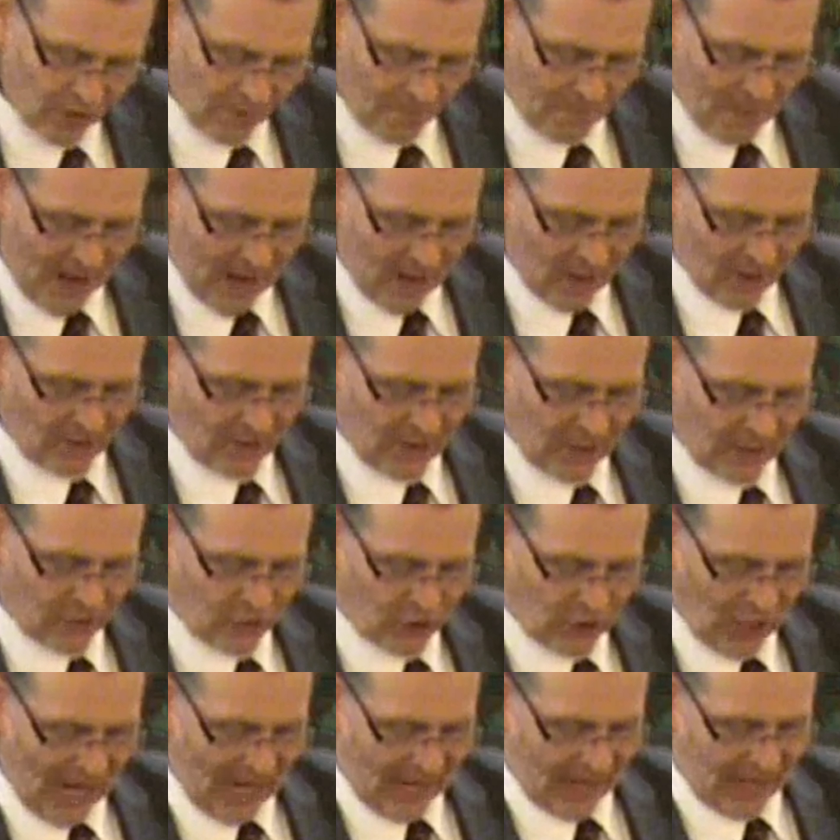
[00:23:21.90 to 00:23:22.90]
appeared to
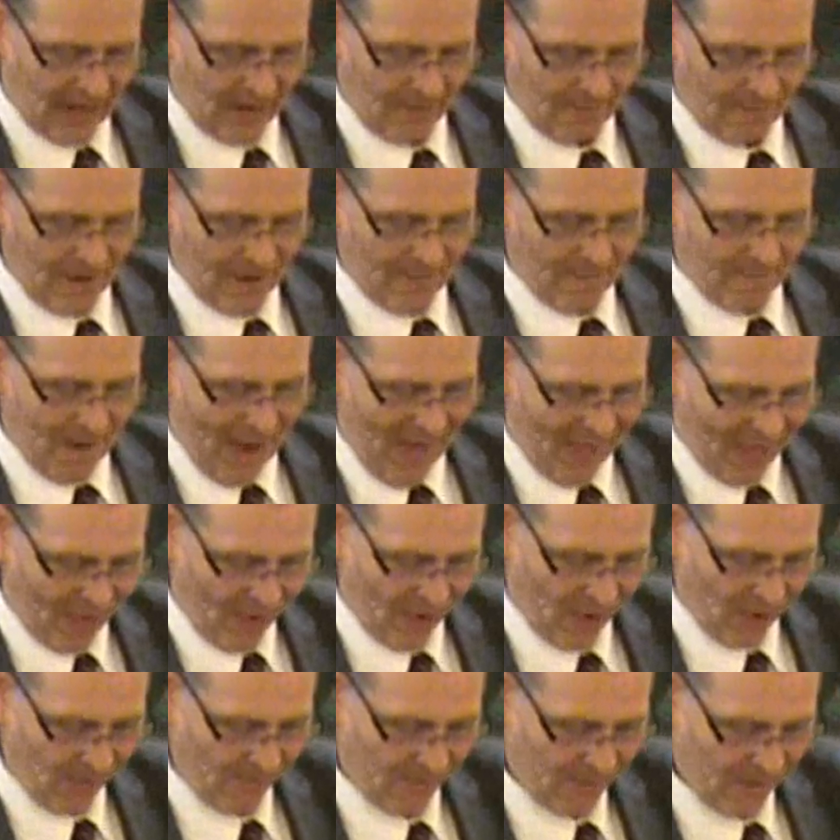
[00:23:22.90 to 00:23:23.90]
Jacob in
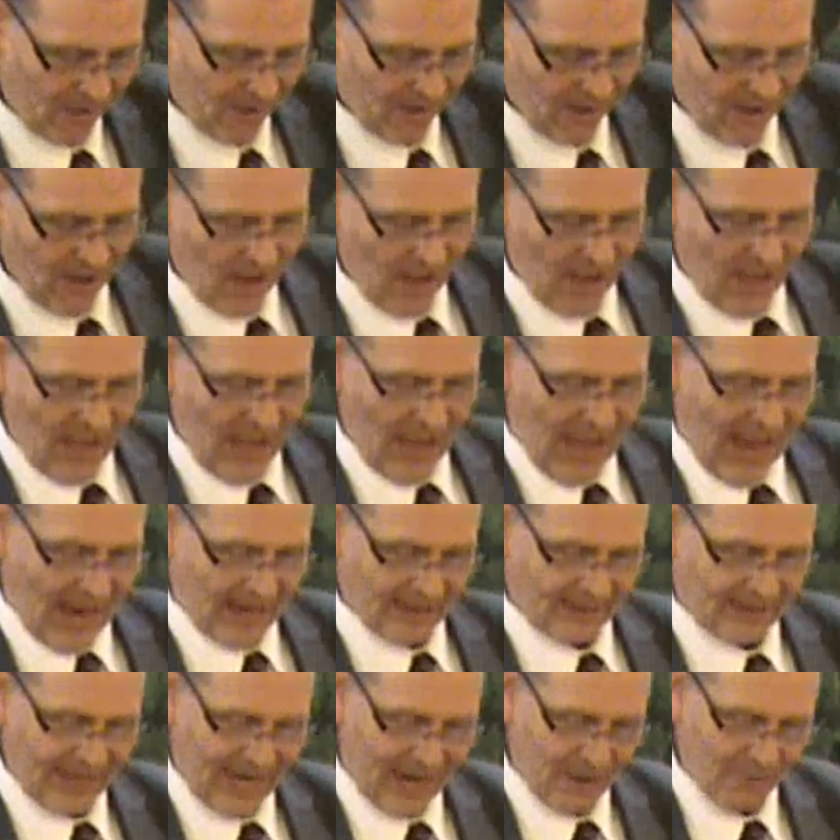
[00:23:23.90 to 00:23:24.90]
Bethel
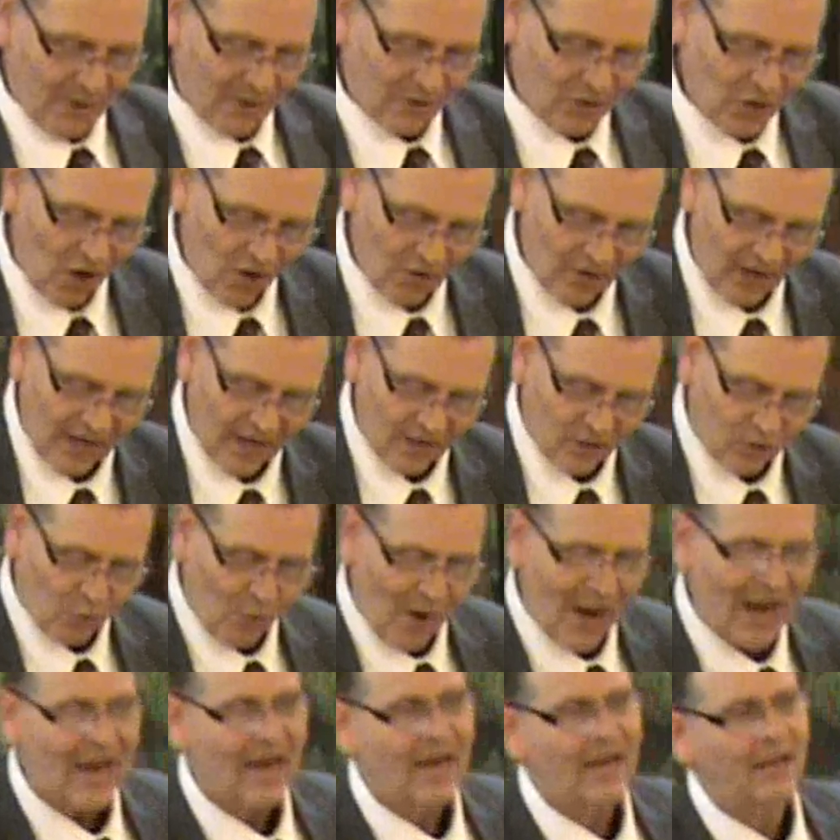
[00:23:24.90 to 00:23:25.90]
as he was on his
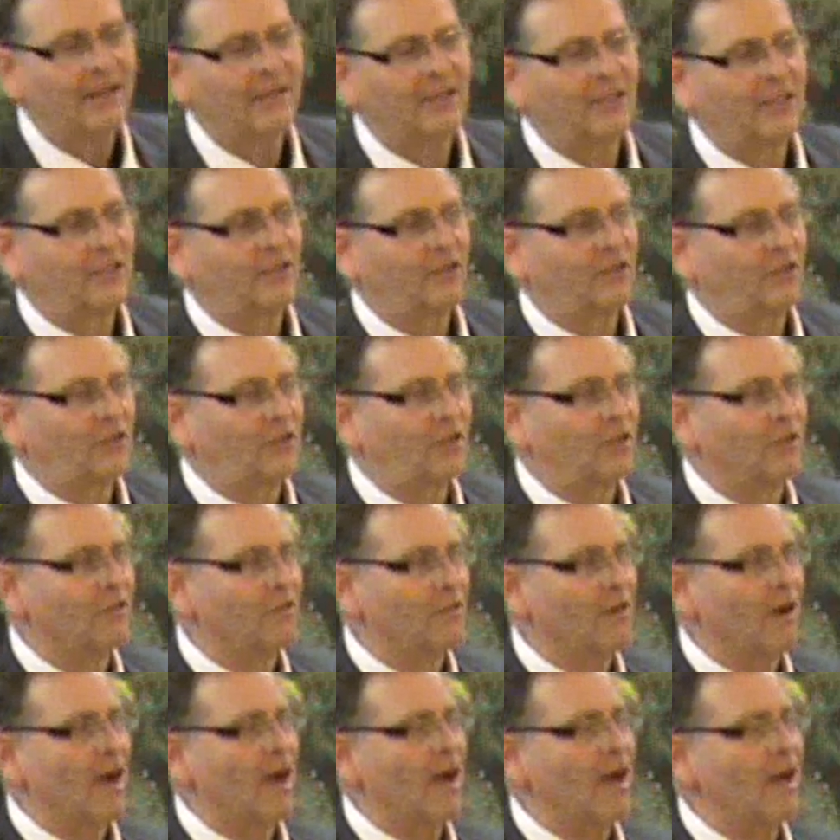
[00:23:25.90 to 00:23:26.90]
way to
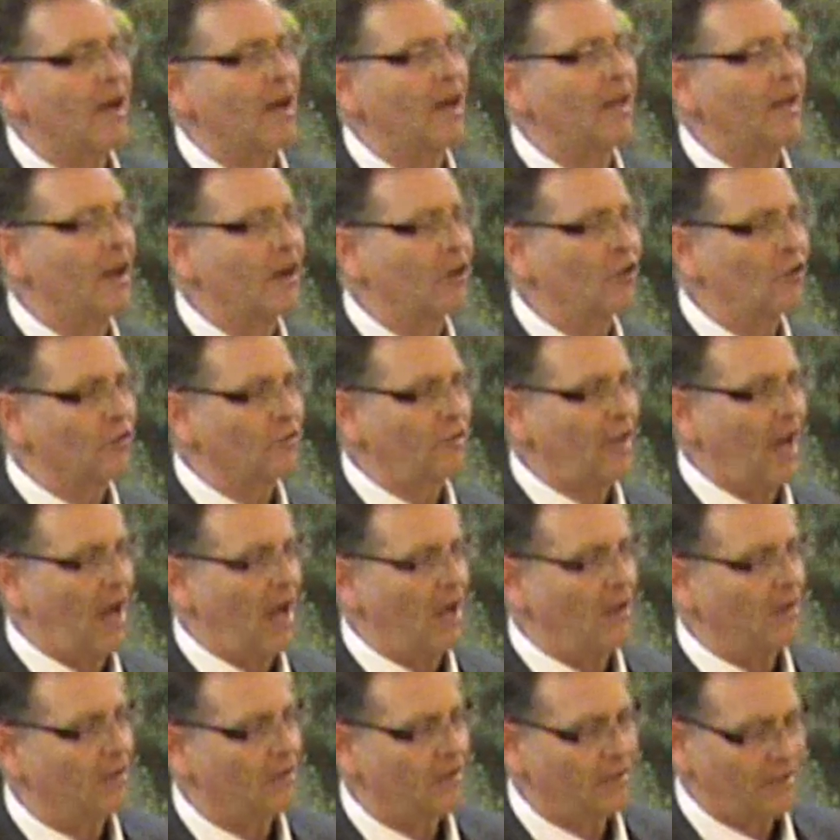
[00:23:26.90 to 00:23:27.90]
uh, an uncle's
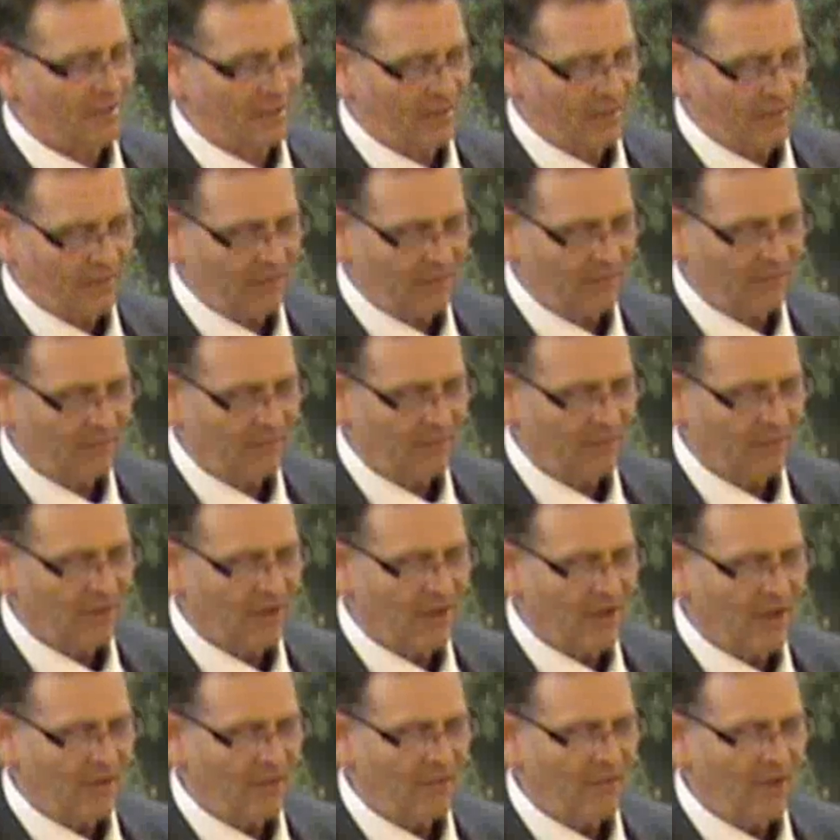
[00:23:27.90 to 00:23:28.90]
house,
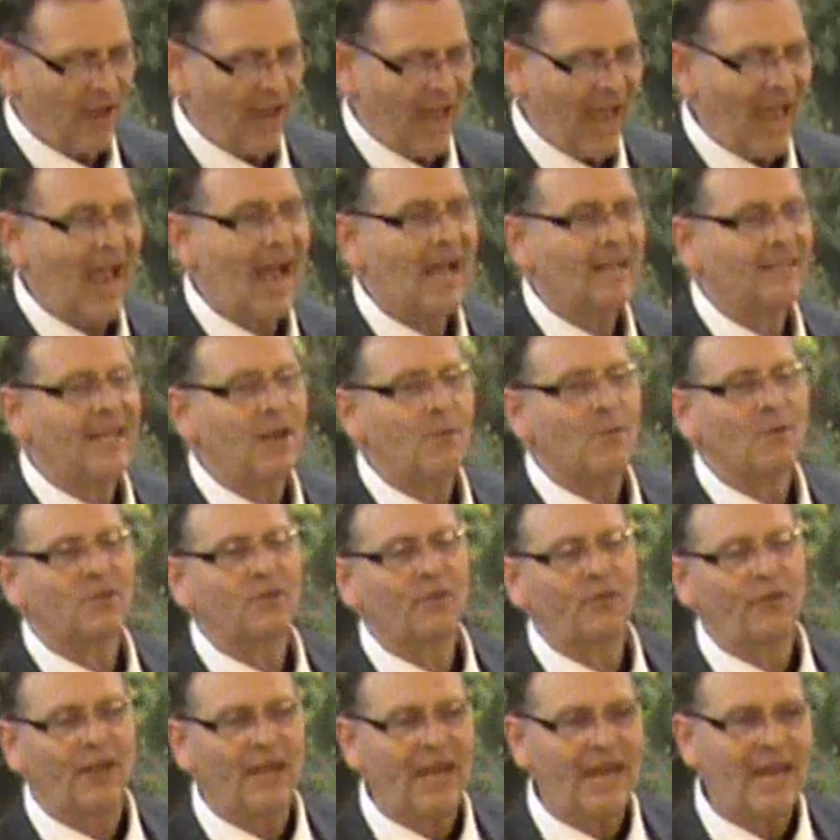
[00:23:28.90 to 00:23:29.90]
as he was
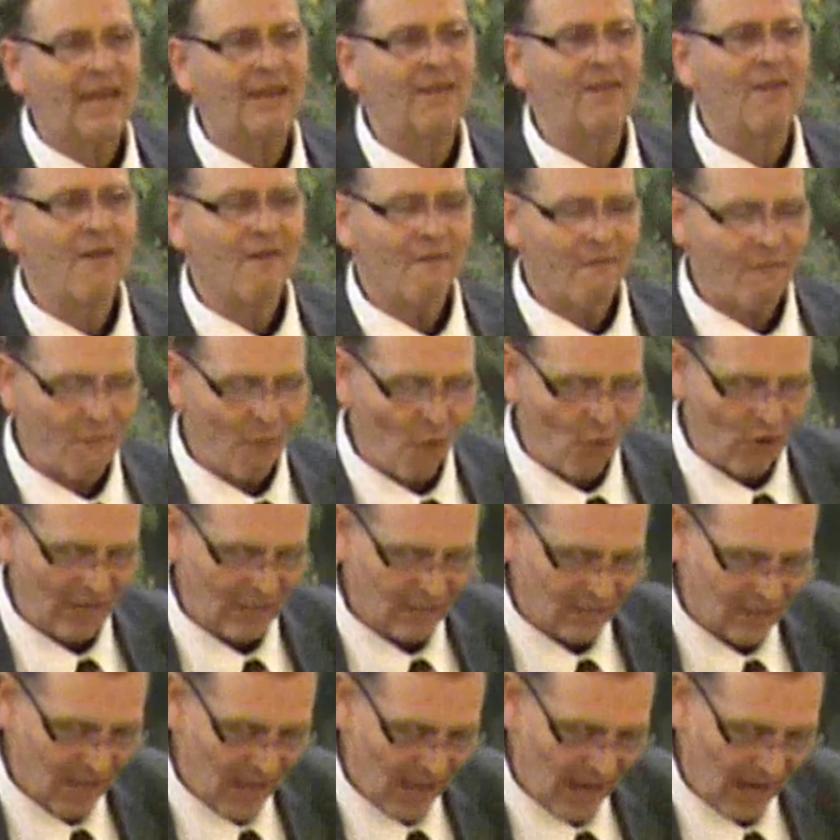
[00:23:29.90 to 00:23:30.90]
fleeing for
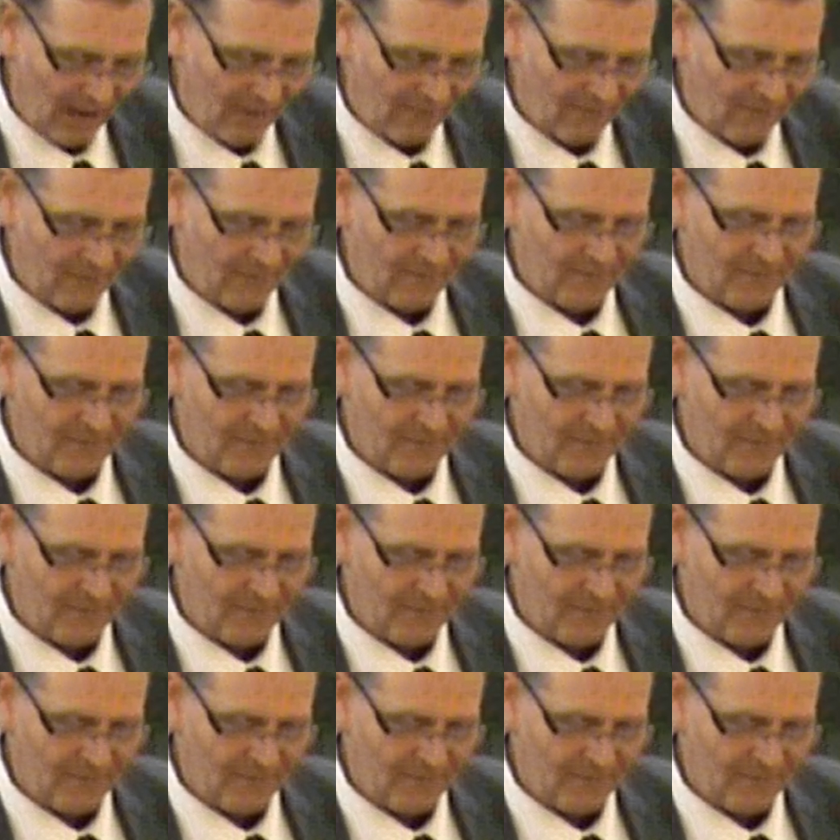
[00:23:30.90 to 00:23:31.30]
his life.